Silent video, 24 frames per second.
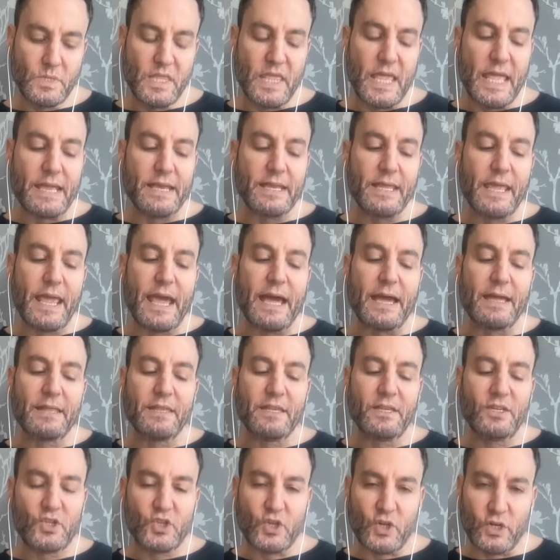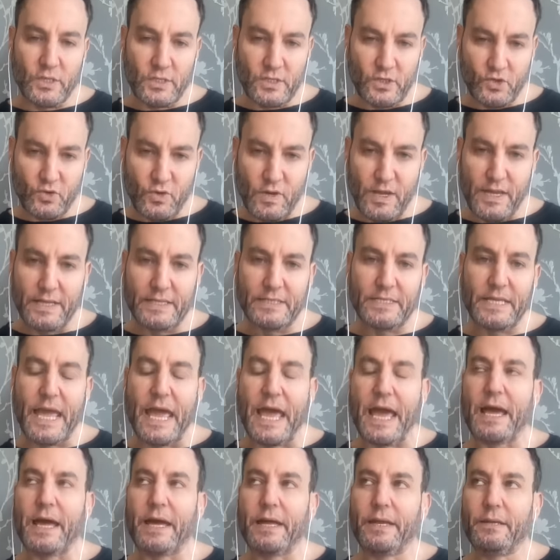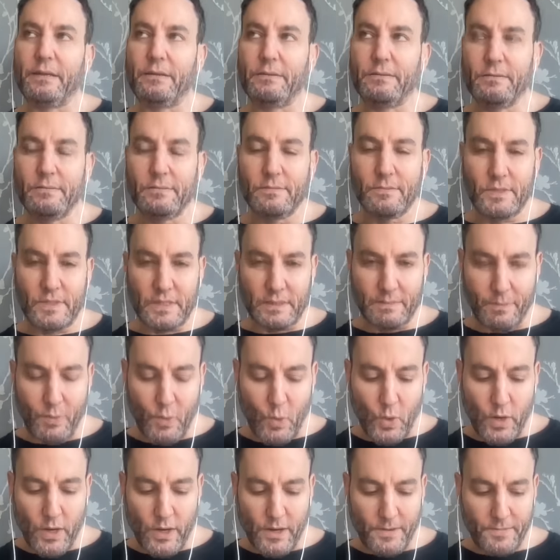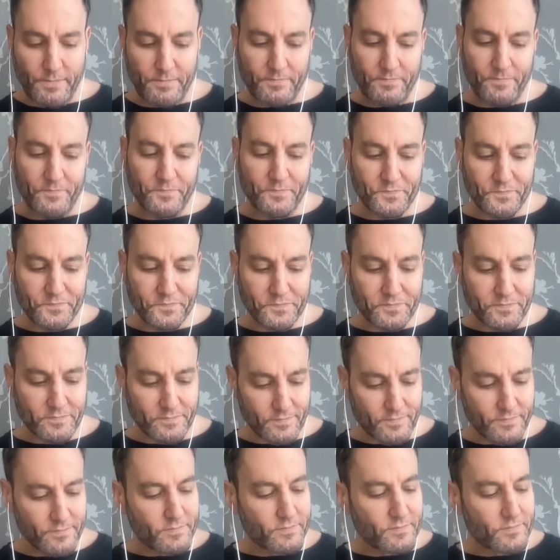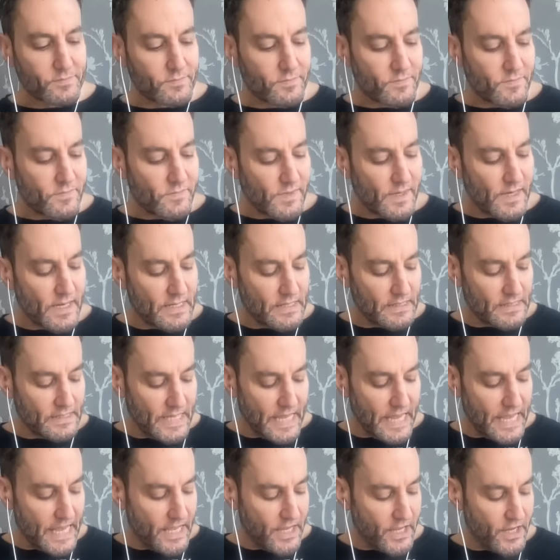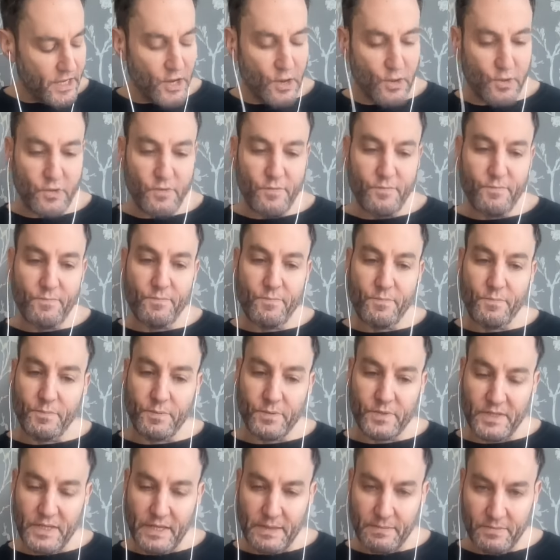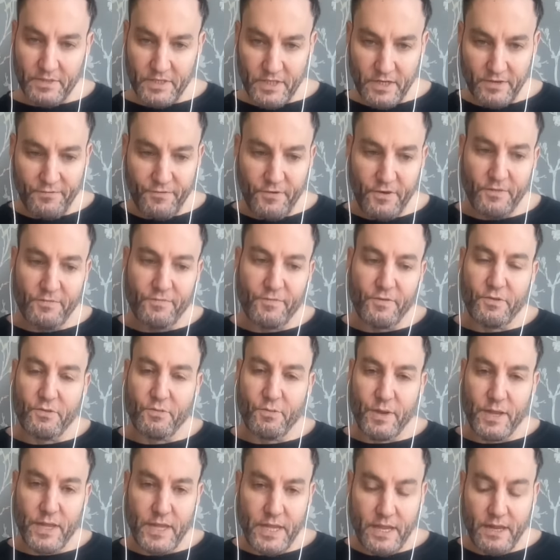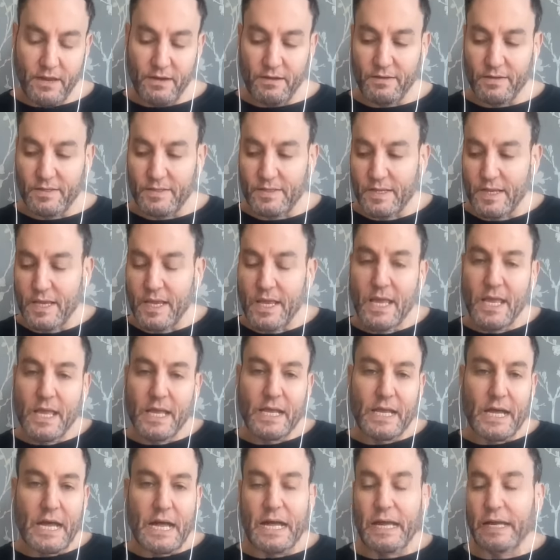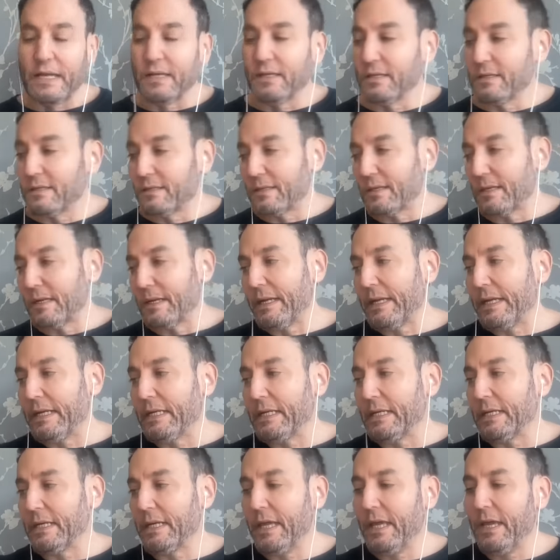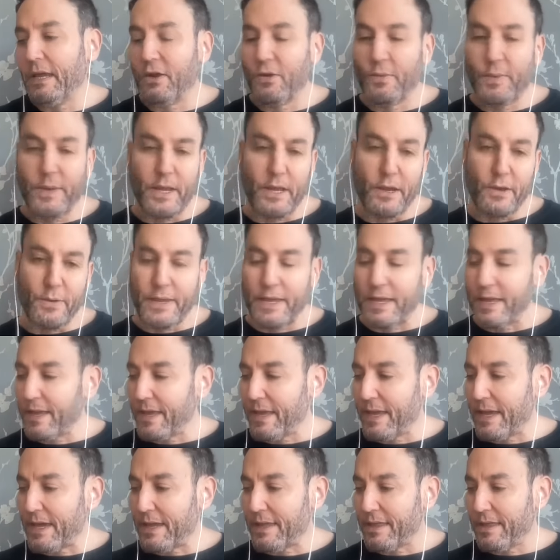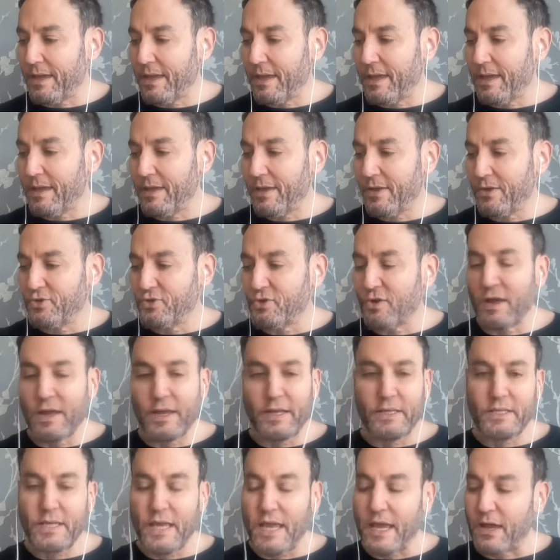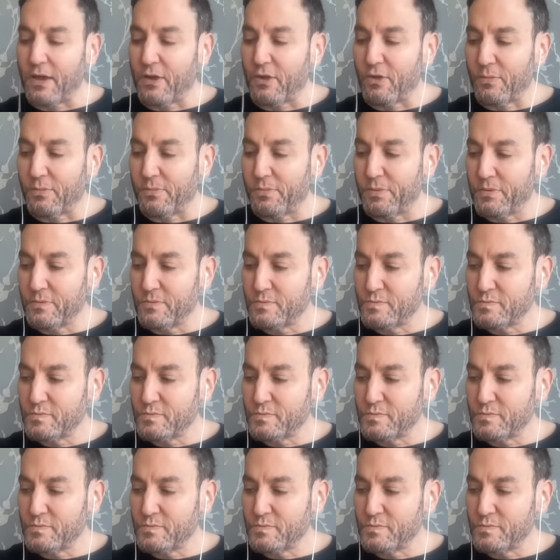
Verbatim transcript: then Kathy starts trying to add support and saying, you know, you seem different for three years. Kyle is like, here we go again, Kathy. You're trying to help.